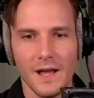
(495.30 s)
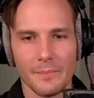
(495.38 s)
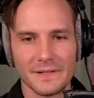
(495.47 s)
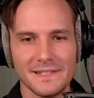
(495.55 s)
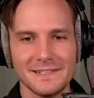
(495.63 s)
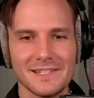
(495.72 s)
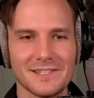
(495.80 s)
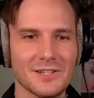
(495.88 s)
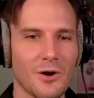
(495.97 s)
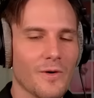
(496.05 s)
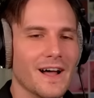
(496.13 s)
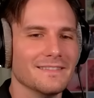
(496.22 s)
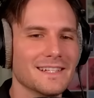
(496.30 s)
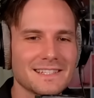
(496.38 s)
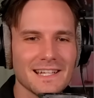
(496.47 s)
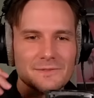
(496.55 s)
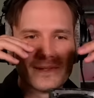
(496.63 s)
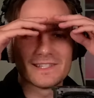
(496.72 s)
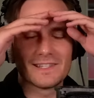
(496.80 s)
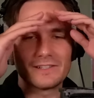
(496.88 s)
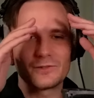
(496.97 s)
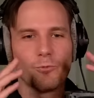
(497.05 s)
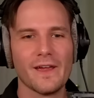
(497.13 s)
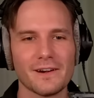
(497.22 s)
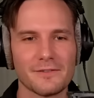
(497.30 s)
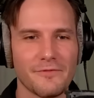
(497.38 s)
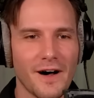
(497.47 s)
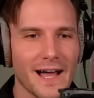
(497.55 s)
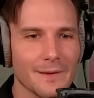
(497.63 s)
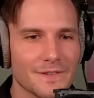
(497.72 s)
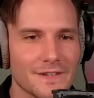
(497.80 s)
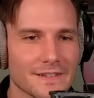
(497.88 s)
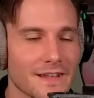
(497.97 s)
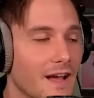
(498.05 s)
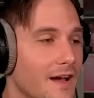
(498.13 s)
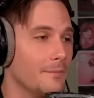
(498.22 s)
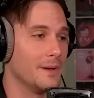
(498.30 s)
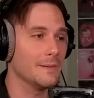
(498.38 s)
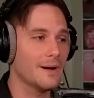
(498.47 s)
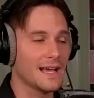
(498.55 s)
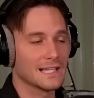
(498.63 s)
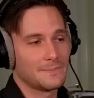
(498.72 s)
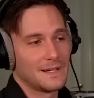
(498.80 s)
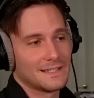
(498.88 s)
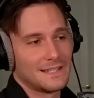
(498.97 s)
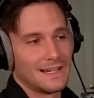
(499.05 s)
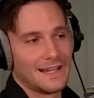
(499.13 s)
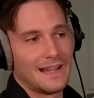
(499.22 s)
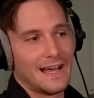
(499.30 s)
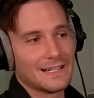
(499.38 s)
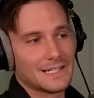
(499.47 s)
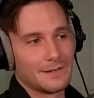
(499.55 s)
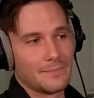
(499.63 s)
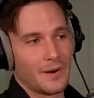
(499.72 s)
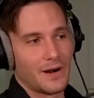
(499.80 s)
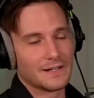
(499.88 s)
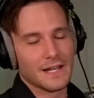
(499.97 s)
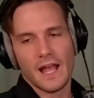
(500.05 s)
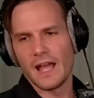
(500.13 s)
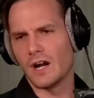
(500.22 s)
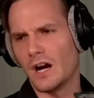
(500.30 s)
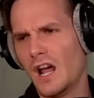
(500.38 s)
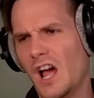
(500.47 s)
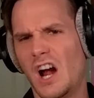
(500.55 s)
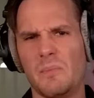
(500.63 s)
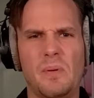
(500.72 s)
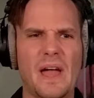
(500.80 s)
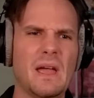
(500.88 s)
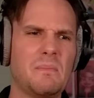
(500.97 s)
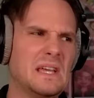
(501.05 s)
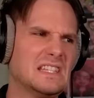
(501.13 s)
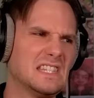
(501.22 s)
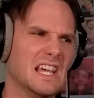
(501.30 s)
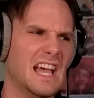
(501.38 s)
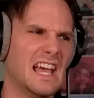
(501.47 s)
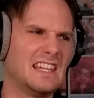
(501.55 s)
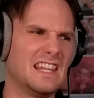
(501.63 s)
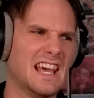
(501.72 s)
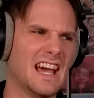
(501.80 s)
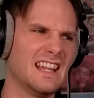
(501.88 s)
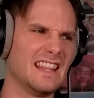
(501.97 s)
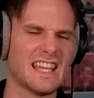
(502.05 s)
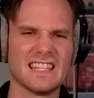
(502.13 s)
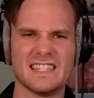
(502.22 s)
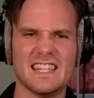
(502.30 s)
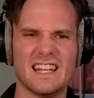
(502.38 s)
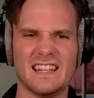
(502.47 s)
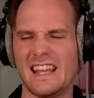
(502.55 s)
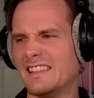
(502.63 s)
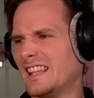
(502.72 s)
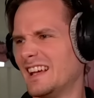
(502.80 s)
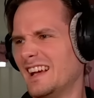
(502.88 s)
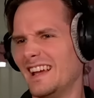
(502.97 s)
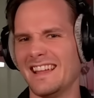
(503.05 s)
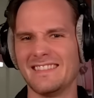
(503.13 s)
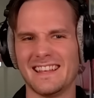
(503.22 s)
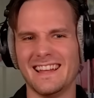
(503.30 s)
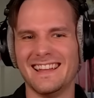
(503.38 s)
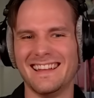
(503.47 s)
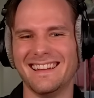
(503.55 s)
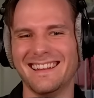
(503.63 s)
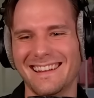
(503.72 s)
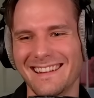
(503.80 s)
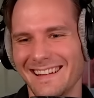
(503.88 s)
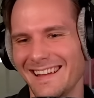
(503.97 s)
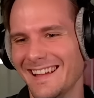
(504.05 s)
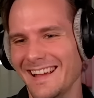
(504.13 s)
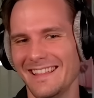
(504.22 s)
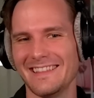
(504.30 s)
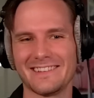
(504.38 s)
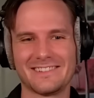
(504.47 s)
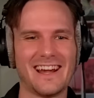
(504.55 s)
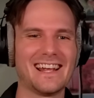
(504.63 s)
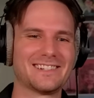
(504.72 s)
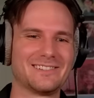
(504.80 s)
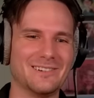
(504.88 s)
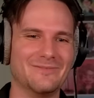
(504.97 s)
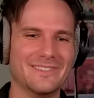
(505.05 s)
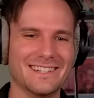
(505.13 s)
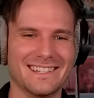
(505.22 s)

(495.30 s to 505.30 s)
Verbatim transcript: But this is so, this gives me such weird vibes. You just, me and my husband are sitting in the luxury part, and our babies and the nanny, they can sit in the in the trash room.